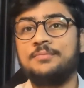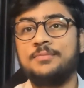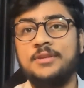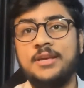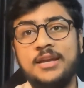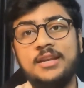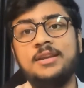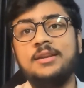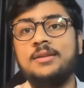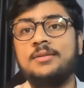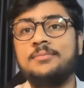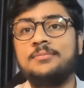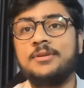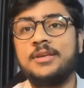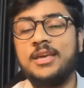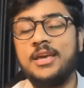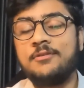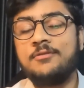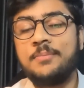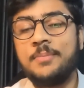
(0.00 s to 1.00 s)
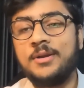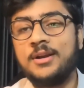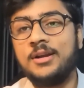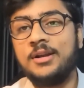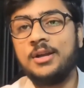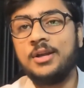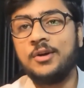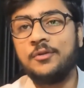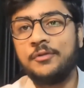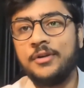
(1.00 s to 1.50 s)
then gave a
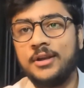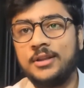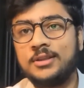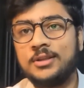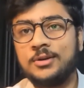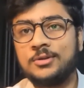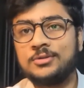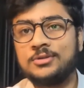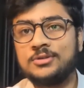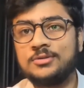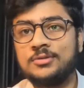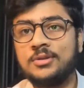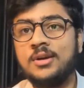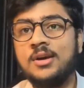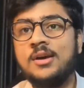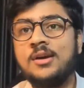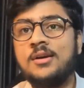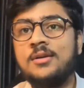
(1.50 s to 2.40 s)
penalty of 8,000